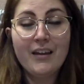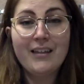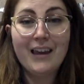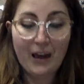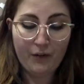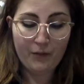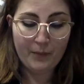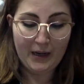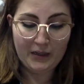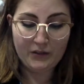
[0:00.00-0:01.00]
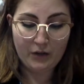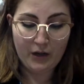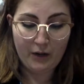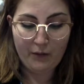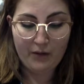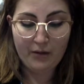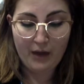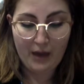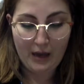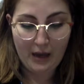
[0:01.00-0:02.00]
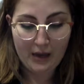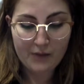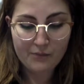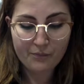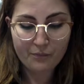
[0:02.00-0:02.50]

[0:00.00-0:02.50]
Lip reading: the alphabet, starting with A,